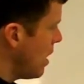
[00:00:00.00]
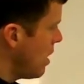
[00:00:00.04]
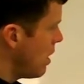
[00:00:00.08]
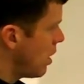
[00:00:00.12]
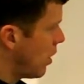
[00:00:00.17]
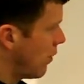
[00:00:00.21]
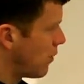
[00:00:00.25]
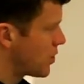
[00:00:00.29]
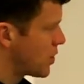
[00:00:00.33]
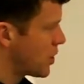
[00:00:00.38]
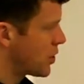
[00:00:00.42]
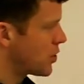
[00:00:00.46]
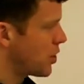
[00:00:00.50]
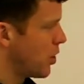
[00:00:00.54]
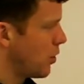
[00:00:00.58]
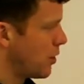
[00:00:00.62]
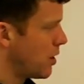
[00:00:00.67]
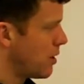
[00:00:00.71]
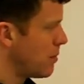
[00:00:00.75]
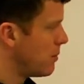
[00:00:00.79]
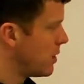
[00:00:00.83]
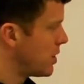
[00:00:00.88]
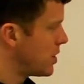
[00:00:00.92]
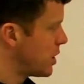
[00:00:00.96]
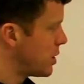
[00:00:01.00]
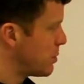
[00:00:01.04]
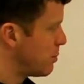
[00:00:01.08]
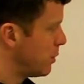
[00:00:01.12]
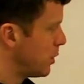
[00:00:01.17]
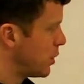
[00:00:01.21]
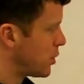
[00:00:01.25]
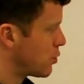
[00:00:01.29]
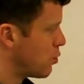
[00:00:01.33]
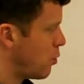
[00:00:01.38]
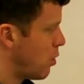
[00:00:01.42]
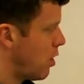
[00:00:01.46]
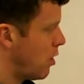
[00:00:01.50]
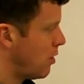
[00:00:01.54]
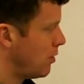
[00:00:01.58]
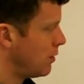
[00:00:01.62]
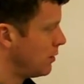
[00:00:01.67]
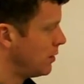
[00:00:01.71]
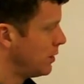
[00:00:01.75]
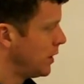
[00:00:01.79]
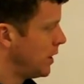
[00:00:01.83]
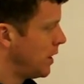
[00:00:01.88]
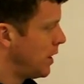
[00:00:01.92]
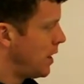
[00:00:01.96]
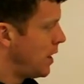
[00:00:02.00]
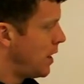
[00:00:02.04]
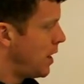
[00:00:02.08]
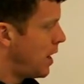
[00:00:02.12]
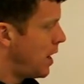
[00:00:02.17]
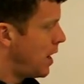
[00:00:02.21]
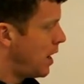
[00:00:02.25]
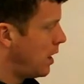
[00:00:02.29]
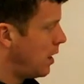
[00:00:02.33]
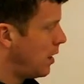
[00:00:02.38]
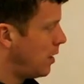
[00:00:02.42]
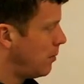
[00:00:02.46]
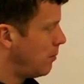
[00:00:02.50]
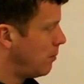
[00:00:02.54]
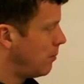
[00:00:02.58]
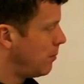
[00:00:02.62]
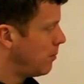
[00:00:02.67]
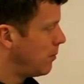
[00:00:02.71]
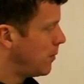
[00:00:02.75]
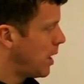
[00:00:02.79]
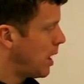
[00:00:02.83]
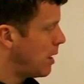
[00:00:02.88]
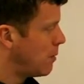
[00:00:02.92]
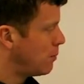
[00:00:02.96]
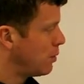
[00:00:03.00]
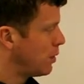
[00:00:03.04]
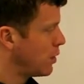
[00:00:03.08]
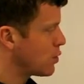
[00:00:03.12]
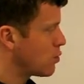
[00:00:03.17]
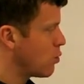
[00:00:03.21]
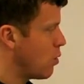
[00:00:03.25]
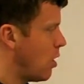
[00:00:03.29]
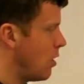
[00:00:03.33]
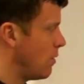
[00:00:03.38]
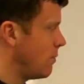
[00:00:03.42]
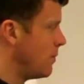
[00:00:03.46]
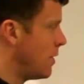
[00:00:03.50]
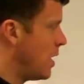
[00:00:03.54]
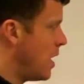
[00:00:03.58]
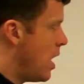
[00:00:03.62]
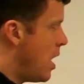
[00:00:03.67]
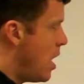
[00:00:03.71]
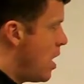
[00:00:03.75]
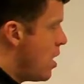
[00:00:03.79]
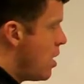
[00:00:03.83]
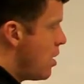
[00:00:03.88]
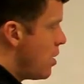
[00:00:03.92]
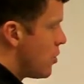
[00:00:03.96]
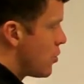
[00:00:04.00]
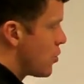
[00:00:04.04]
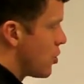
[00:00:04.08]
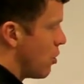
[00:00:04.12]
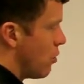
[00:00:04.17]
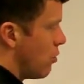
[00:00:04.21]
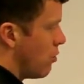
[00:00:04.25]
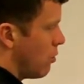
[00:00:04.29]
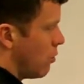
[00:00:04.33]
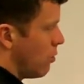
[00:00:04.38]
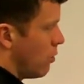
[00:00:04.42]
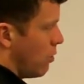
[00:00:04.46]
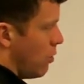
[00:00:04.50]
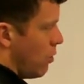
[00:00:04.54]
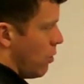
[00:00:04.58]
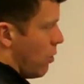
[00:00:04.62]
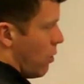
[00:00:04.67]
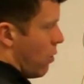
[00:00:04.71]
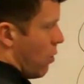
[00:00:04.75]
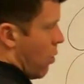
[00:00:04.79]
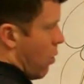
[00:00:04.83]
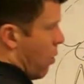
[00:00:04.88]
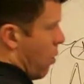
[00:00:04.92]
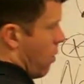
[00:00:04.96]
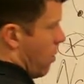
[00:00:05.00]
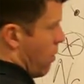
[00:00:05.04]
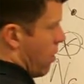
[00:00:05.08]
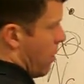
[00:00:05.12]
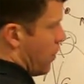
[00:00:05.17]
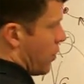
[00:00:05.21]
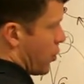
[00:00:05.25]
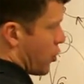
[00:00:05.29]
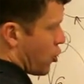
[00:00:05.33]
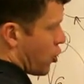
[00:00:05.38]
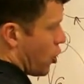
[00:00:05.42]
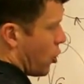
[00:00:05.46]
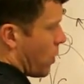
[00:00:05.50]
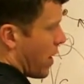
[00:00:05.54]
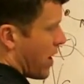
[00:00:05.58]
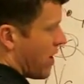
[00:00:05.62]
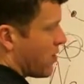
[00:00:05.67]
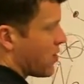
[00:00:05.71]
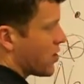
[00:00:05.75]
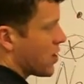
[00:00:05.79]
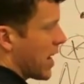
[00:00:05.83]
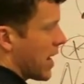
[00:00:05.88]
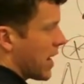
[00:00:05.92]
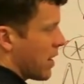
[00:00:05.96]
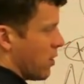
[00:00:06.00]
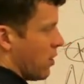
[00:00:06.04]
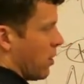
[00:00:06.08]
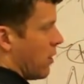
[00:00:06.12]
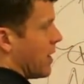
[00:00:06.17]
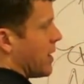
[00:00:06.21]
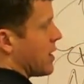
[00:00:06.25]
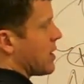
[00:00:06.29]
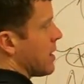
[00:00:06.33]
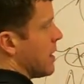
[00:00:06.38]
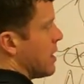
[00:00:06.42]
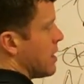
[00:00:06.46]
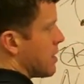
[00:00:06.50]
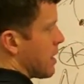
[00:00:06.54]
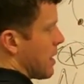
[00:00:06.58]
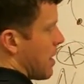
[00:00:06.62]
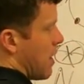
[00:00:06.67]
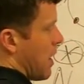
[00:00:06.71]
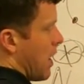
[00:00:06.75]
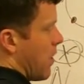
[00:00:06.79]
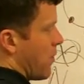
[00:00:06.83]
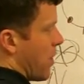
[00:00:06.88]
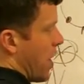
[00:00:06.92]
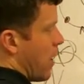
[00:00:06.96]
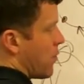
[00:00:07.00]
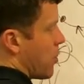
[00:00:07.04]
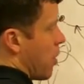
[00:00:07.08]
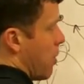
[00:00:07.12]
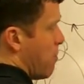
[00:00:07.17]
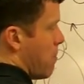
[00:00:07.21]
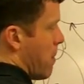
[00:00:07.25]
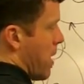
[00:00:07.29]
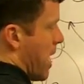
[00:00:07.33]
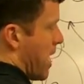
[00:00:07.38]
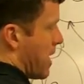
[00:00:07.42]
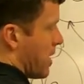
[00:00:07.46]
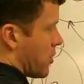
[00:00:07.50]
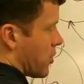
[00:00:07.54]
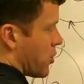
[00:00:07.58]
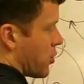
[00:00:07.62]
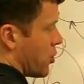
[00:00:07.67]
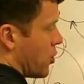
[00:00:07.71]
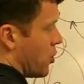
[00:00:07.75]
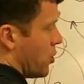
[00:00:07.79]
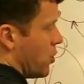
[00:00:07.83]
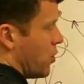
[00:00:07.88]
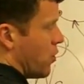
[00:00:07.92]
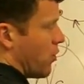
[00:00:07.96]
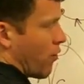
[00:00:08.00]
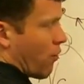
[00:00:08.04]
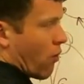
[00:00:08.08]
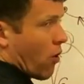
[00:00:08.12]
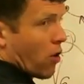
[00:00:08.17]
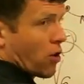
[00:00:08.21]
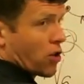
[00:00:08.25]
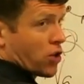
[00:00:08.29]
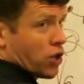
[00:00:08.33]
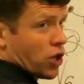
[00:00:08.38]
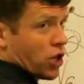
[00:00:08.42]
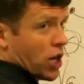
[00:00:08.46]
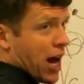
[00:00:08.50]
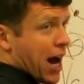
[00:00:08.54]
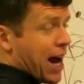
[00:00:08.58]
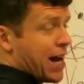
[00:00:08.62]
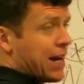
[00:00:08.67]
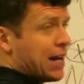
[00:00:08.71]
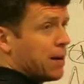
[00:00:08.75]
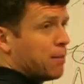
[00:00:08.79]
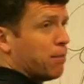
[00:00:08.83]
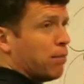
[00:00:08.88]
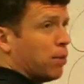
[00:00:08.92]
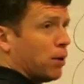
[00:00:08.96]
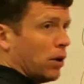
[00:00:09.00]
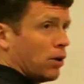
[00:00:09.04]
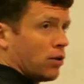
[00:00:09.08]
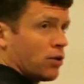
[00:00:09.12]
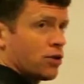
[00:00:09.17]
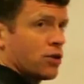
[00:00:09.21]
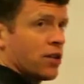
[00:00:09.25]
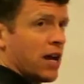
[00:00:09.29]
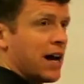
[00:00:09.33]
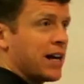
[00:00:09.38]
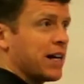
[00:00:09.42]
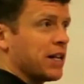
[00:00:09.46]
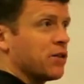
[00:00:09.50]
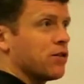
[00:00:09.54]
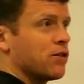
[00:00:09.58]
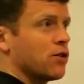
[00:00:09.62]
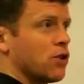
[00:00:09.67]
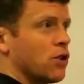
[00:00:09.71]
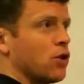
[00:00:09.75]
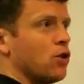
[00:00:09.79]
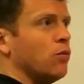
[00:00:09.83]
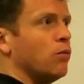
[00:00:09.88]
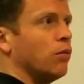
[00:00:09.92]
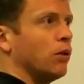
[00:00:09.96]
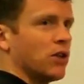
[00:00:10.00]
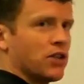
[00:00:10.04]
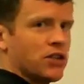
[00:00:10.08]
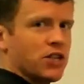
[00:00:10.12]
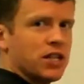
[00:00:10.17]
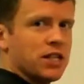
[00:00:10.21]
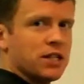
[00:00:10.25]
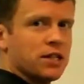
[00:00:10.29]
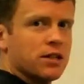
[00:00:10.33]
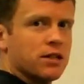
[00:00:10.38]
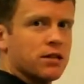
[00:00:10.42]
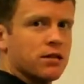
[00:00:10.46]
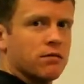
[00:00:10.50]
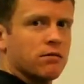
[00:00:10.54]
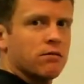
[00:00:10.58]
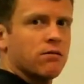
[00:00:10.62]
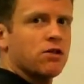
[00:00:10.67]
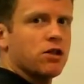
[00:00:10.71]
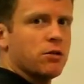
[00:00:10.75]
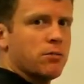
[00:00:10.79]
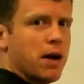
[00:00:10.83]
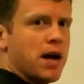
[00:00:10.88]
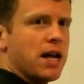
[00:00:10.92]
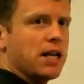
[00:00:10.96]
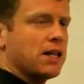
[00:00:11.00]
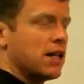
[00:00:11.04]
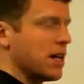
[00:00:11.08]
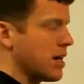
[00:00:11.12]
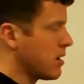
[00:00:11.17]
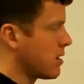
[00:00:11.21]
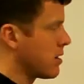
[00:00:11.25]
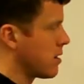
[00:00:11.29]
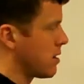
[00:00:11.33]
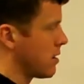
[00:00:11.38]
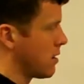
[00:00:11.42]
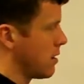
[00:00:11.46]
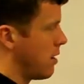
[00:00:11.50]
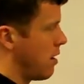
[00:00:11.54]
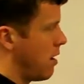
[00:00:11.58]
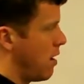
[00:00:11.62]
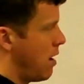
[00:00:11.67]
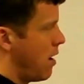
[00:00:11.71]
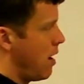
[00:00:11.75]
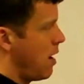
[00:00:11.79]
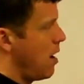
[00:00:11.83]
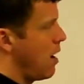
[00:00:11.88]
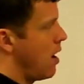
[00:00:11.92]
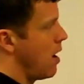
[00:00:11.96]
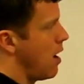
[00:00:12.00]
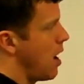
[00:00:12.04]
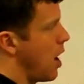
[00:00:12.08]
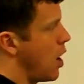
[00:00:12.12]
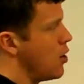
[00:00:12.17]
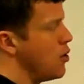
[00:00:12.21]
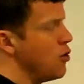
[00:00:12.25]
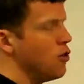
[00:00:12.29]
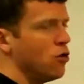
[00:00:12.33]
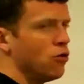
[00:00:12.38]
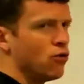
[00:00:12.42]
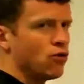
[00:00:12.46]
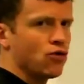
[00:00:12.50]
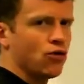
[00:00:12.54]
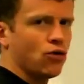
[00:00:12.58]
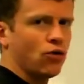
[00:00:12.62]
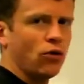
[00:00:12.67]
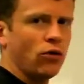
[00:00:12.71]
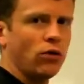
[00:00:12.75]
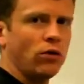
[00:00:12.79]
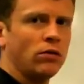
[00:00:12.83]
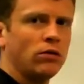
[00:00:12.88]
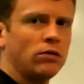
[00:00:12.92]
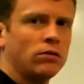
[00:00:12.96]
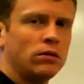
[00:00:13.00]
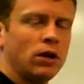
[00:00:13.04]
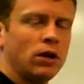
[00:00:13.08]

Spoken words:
Obviously sodium, this is +1 and +1. So the short way of saying all this is, if I've got -2 for oxygen, I need 2 pluses to make this a neutral